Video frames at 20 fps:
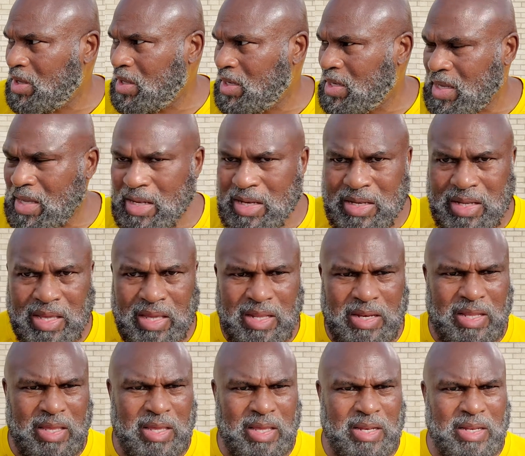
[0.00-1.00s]
and and
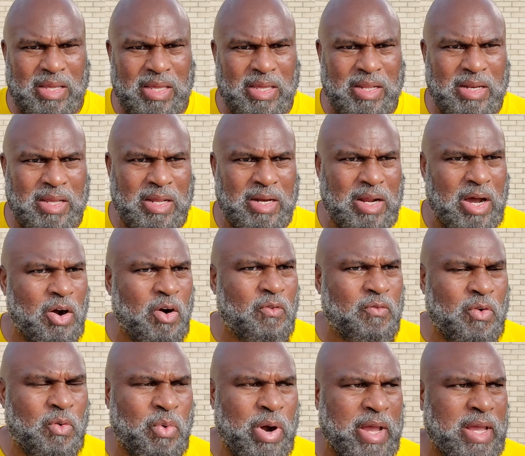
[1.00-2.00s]
and and and, and
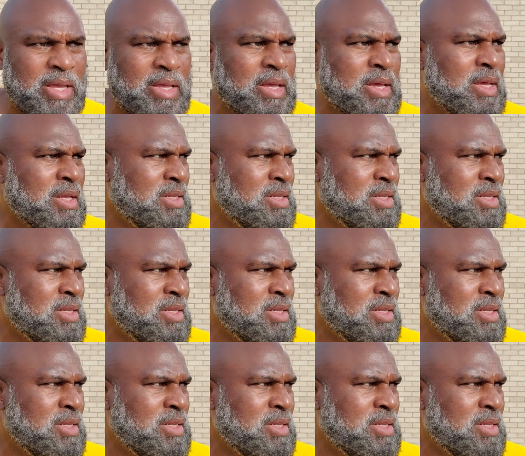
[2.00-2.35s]
overweight